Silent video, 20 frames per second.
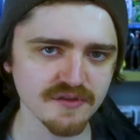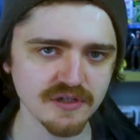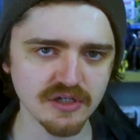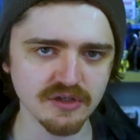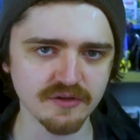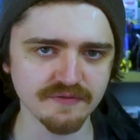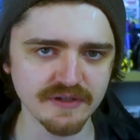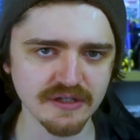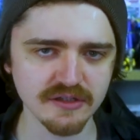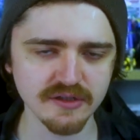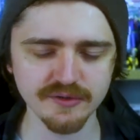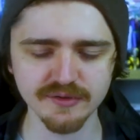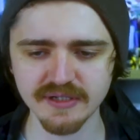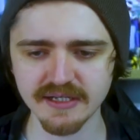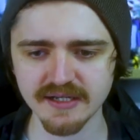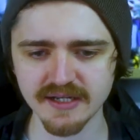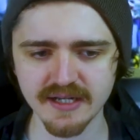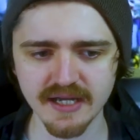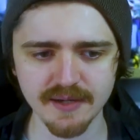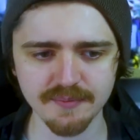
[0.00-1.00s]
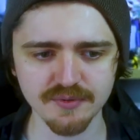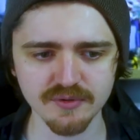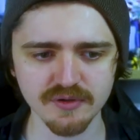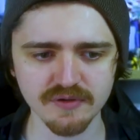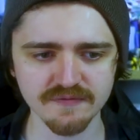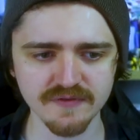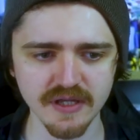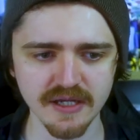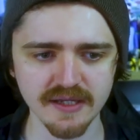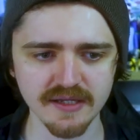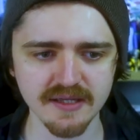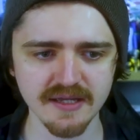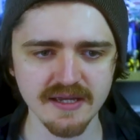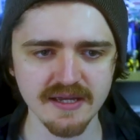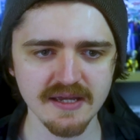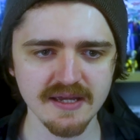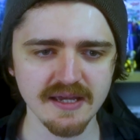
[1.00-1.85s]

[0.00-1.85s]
you could have included a couple of like